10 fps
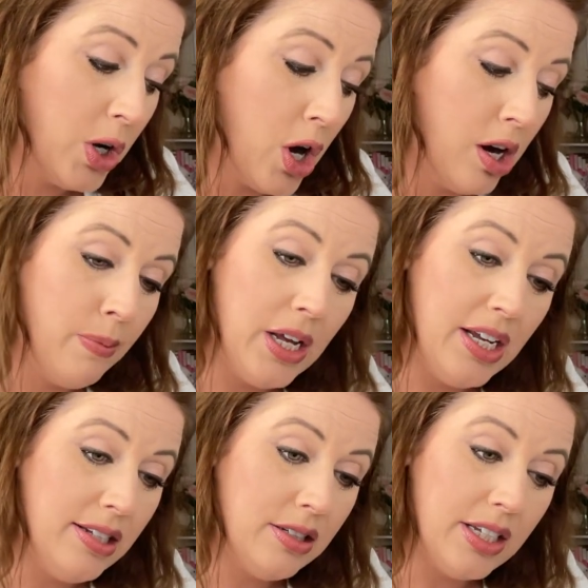Karma
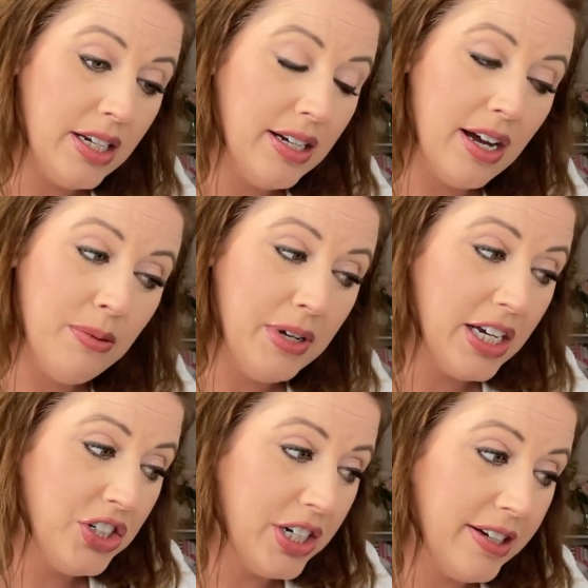is going to come
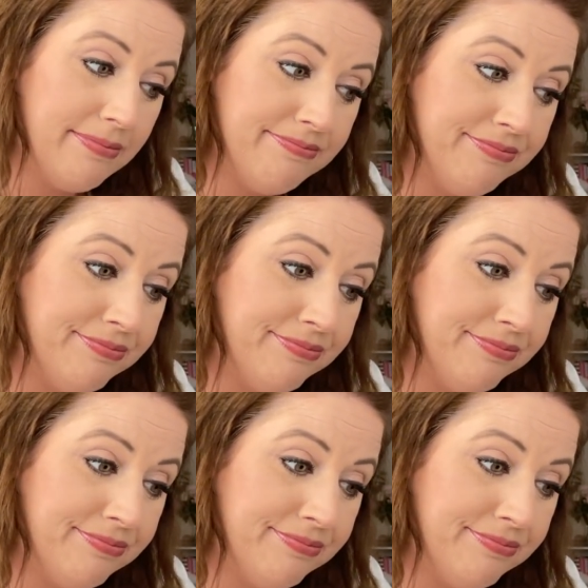get you.